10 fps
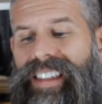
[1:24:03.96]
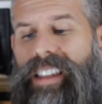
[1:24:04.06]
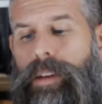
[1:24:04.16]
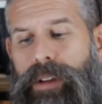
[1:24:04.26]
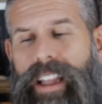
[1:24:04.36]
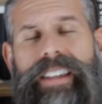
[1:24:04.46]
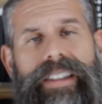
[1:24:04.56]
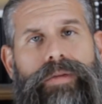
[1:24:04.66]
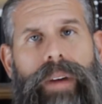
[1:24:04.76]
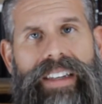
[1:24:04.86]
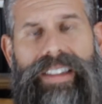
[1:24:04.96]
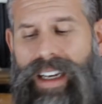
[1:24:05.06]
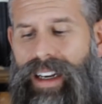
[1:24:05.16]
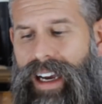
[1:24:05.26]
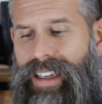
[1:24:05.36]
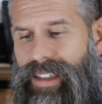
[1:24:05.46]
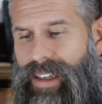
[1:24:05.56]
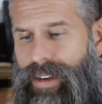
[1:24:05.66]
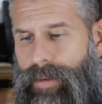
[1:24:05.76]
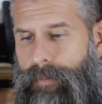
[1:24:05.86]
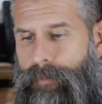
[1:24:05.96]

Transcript: in the place of my son Isaac.